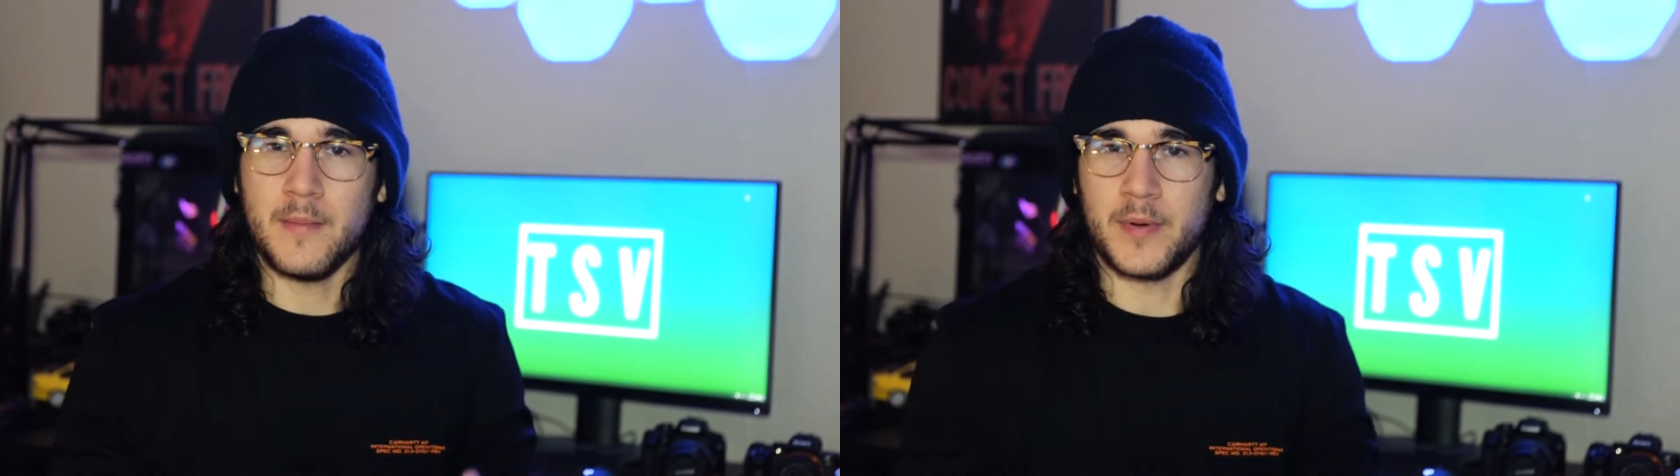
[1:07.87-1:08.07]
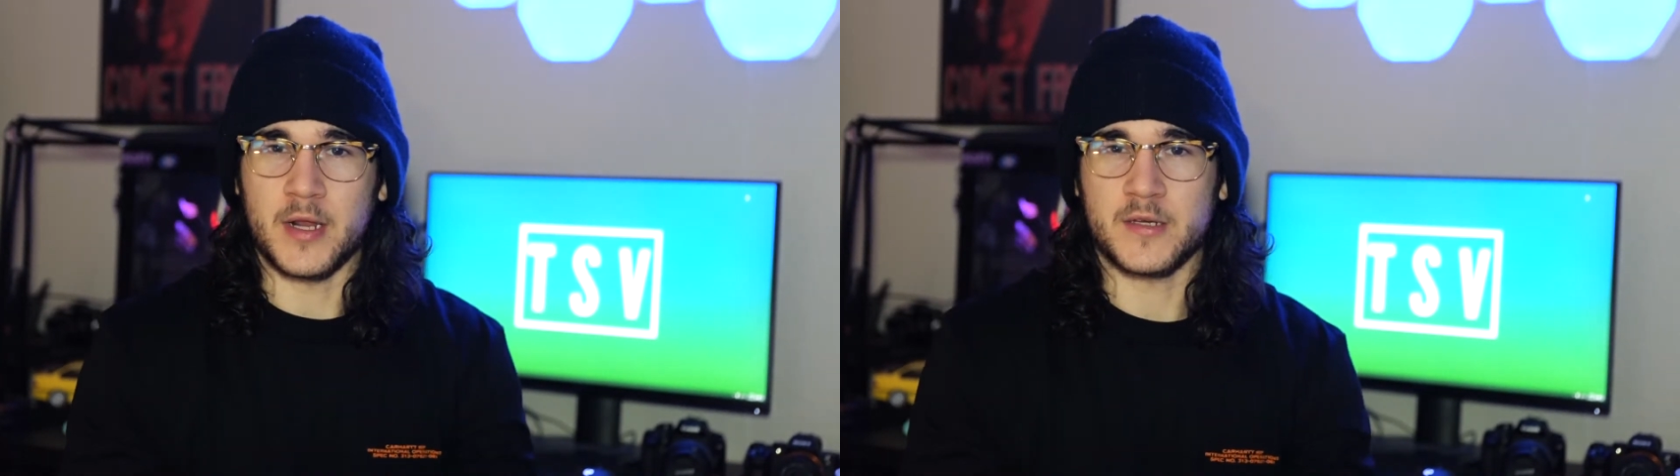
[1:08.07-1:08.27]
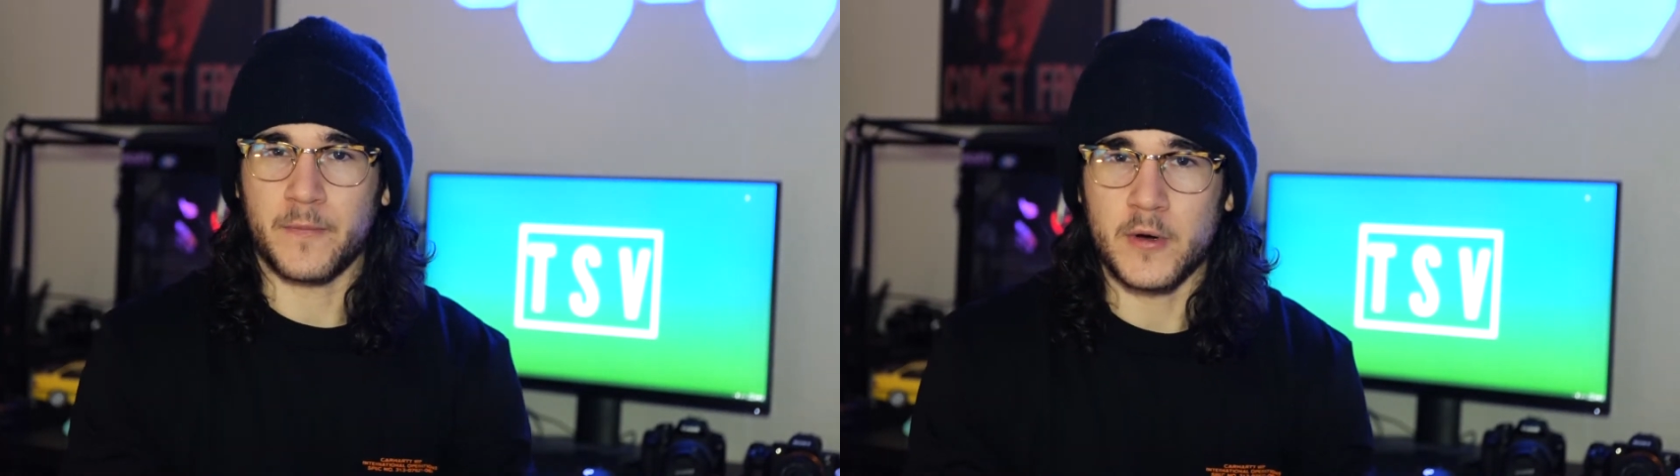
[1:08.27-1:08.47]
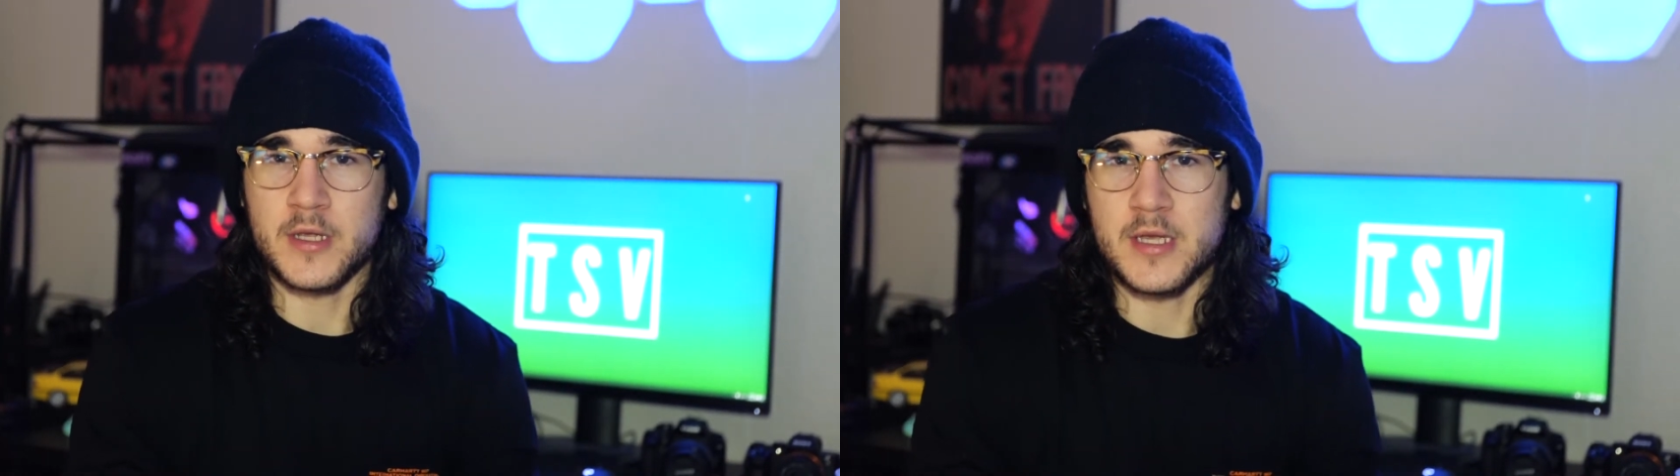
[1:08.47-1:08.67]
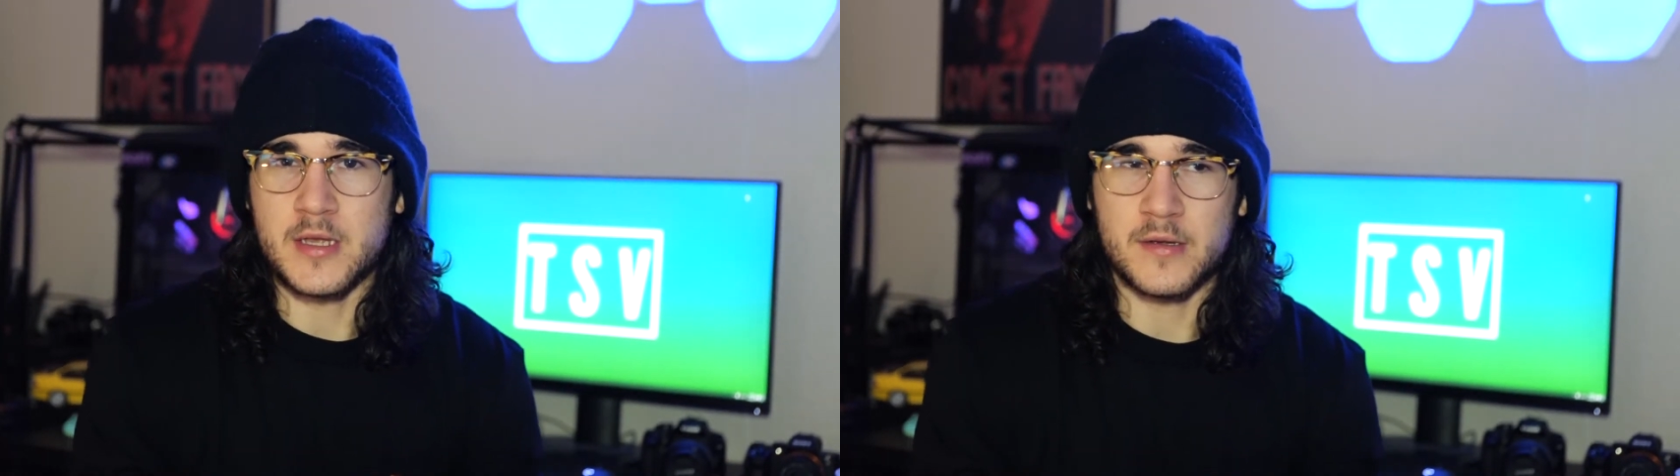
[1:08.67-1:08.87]
but it's
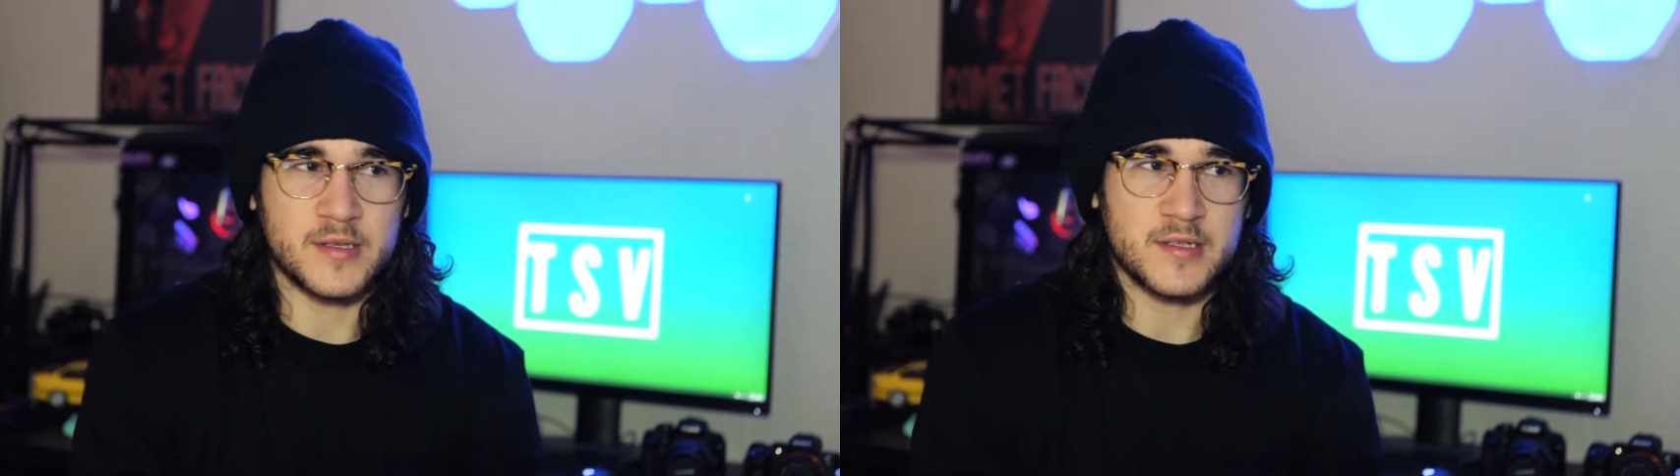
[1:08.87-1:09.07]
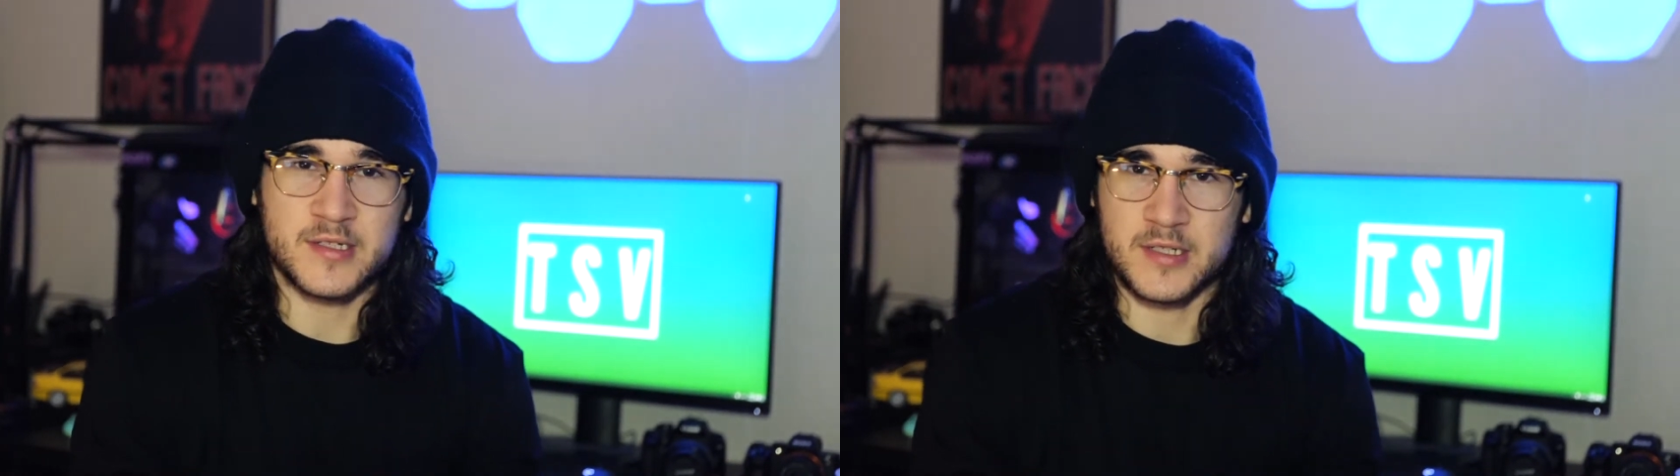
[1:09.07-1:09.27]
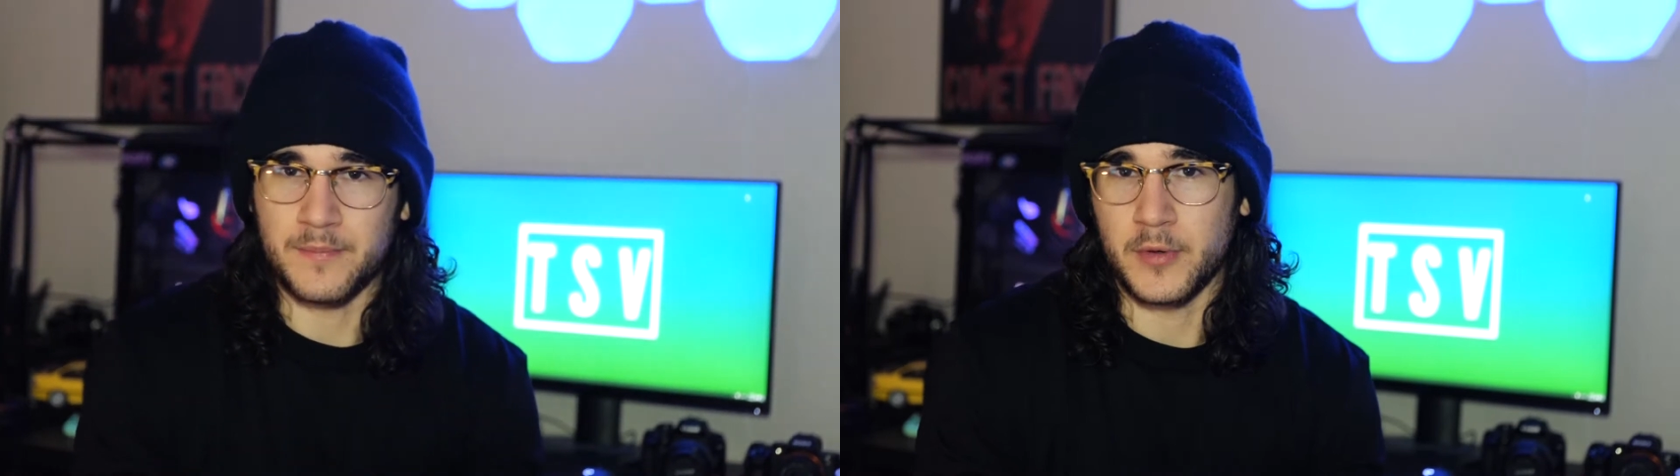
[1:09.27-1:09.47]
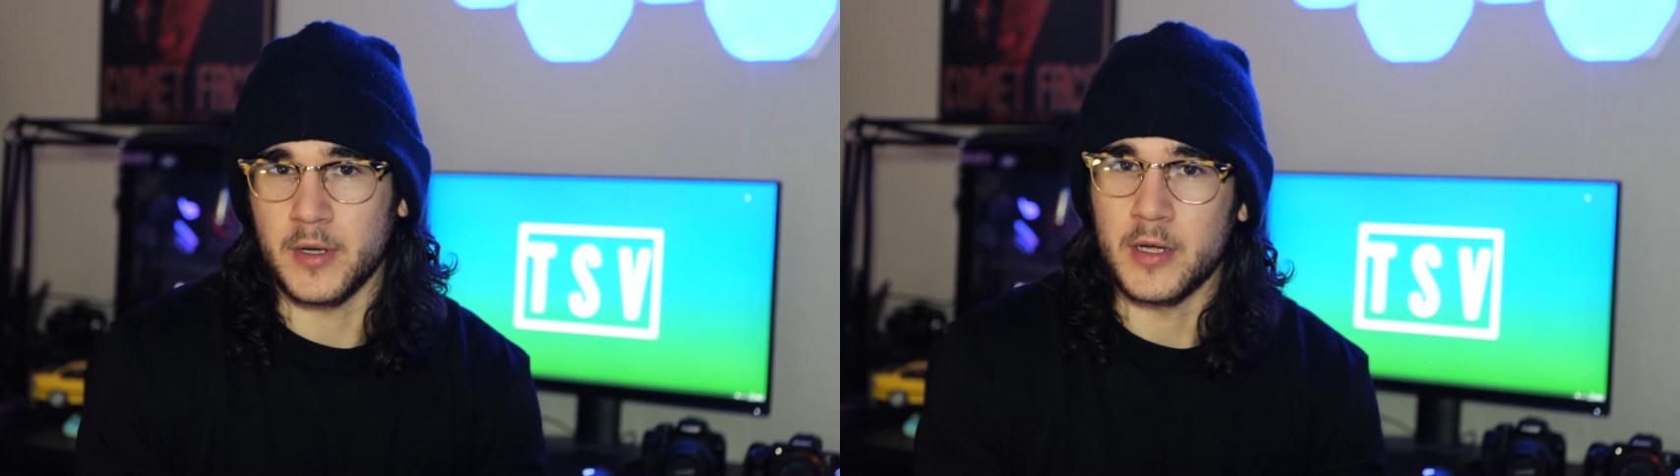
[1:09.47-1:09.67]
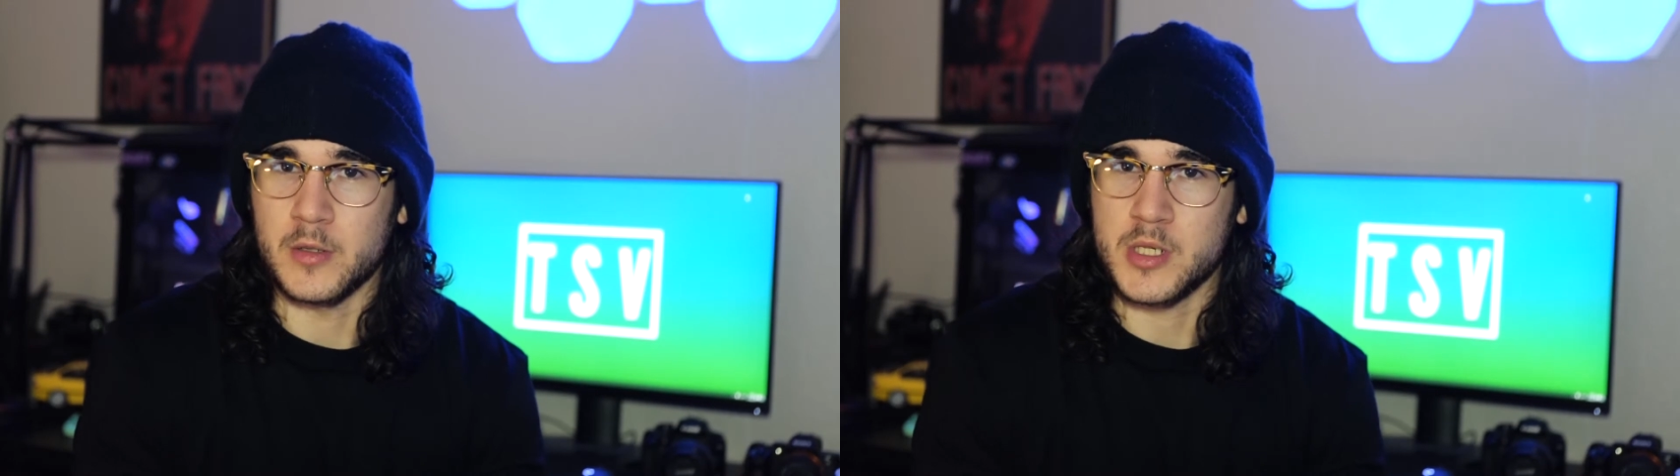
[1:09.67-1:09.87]
pretty simple
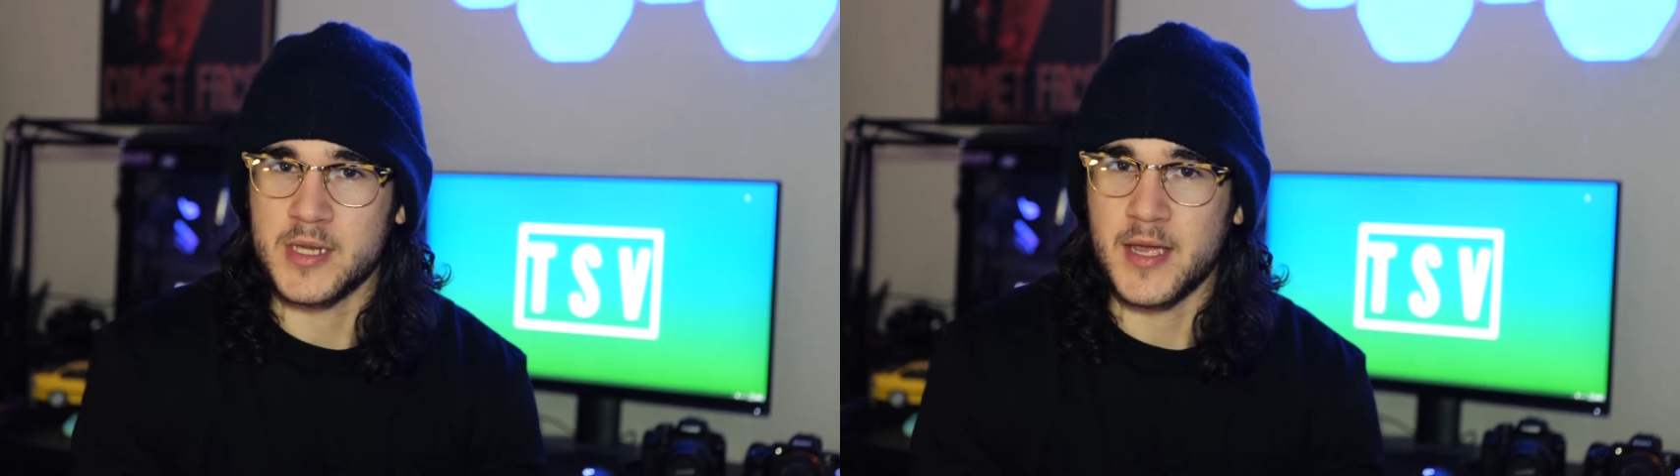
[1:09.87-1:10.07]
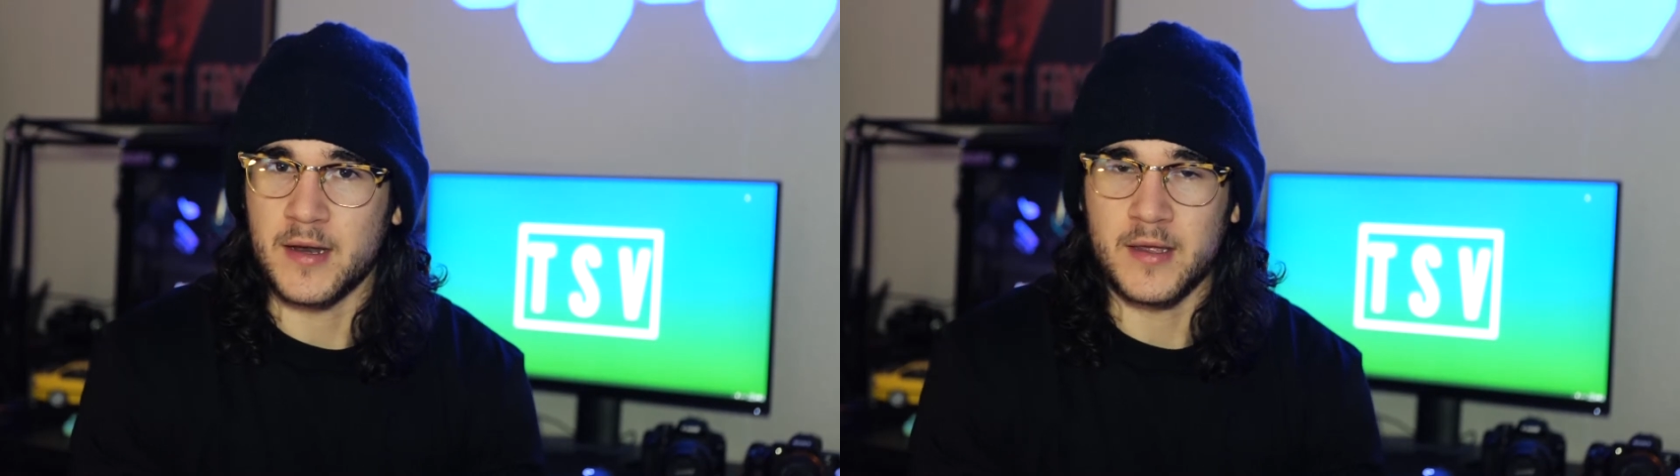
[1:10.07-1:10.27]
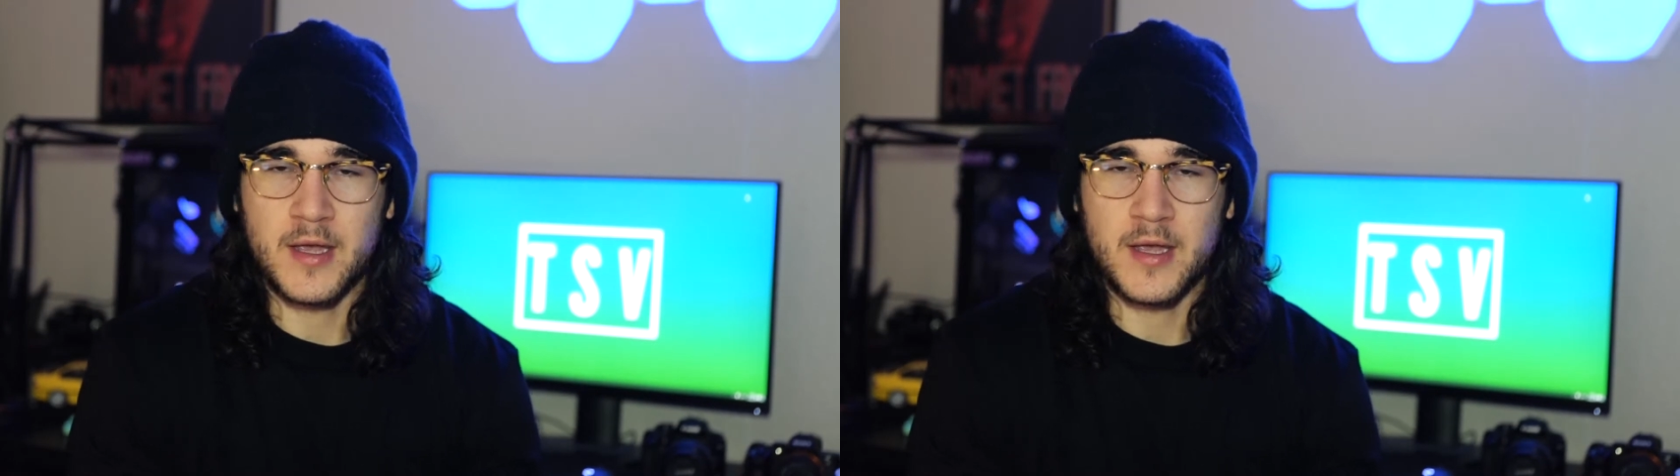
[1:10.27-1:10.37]
to understand.